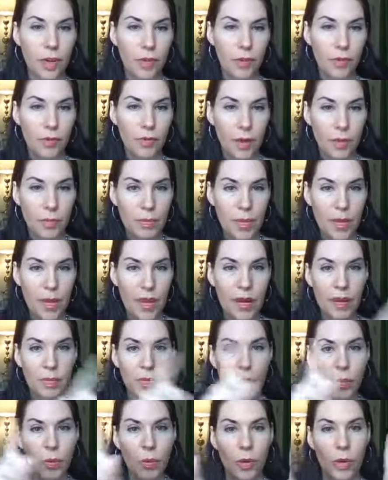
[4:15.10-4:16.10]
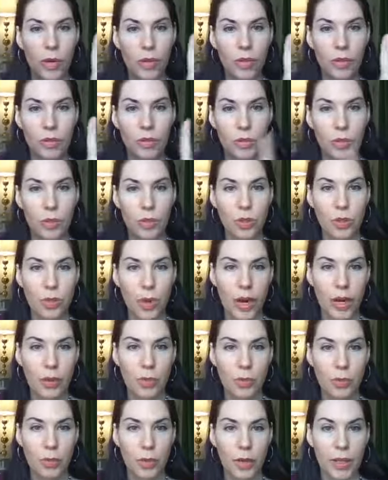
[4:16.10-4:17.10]
from the airport to
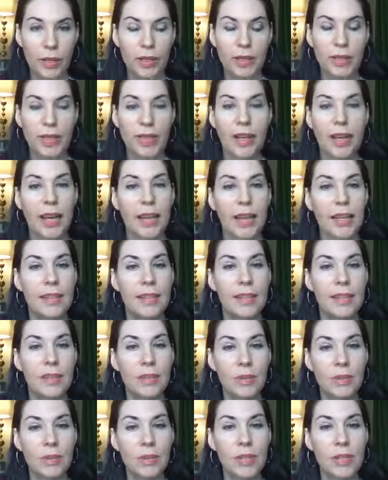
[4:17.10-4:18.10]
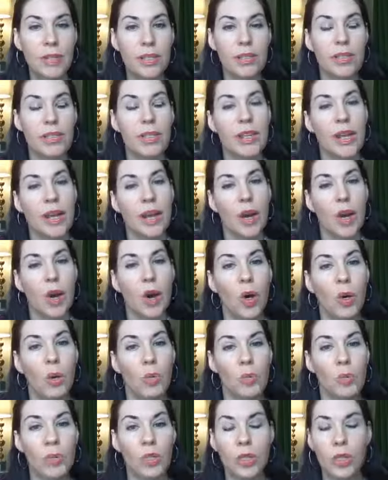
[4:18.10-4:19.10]
High Point. And they do this to get
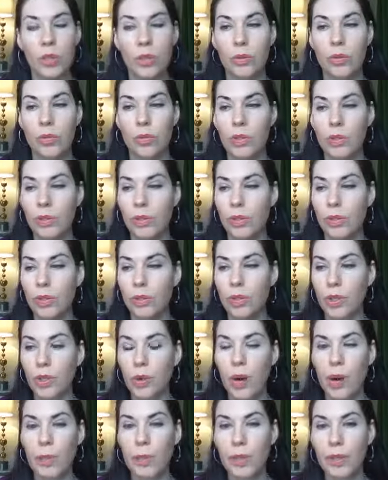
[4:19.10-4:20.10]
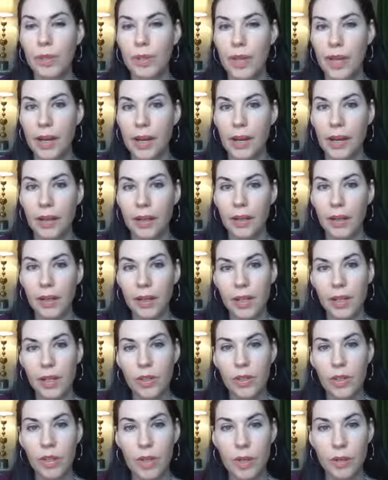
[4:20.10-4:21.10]
home too. So you show up at the
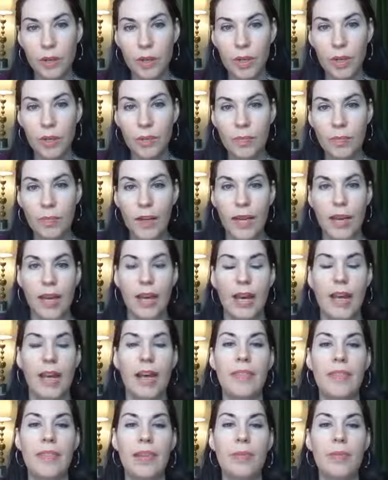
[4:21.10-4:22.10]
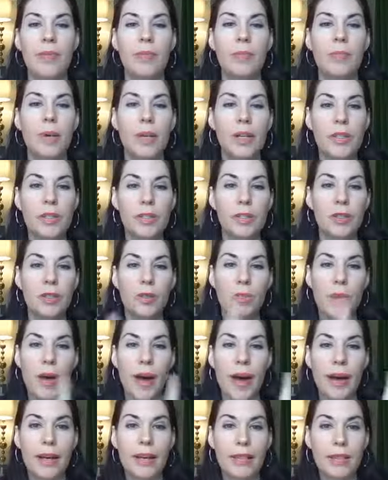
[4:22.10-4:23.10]
terminal and they will bus you
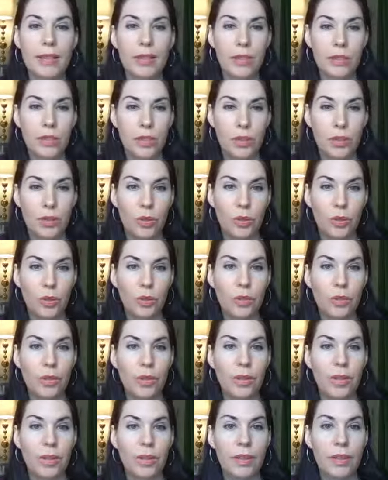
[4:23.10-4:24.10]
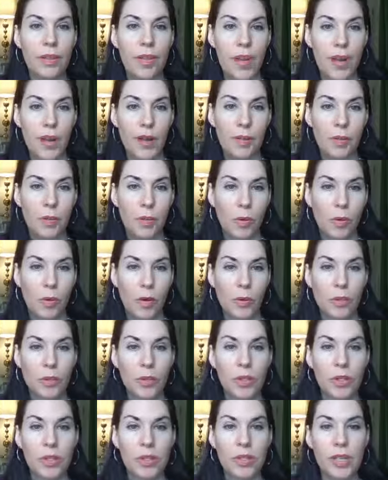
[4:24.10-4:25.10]
back to the airport,
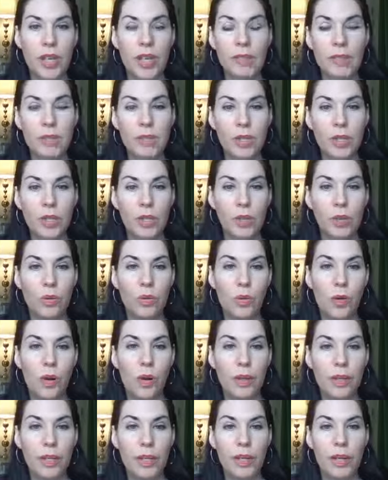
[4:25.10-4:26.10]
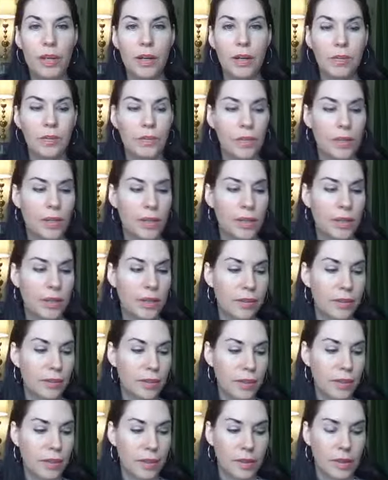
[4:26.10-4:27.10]
which saves you, the
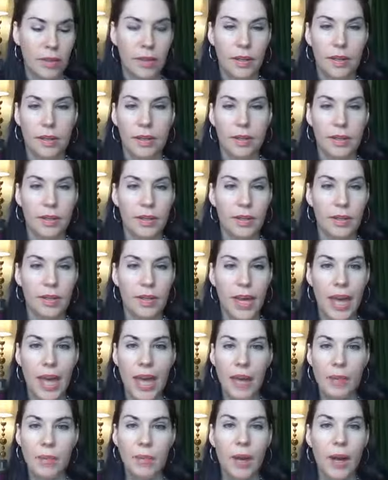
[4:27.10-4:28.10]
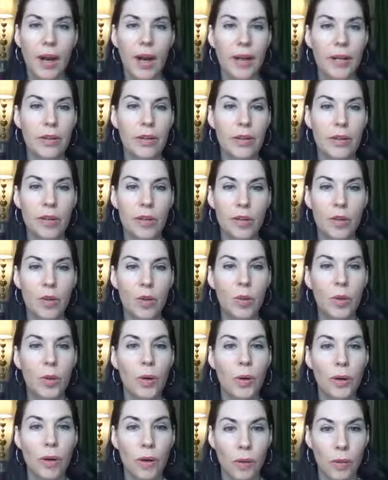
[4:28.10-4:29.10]
cab ride or the
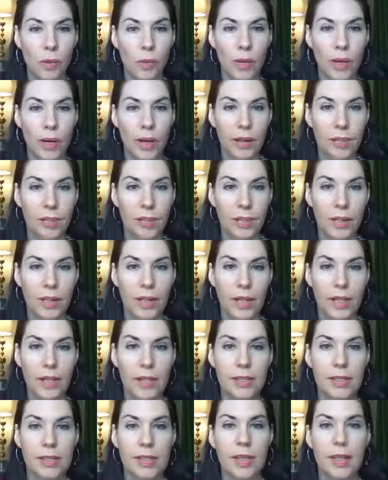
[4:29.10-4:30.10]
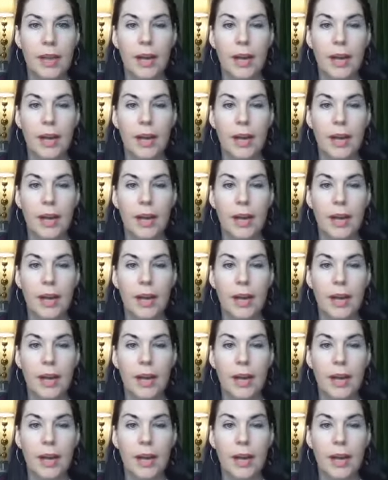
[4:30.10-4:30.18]
Uber or whatever it is.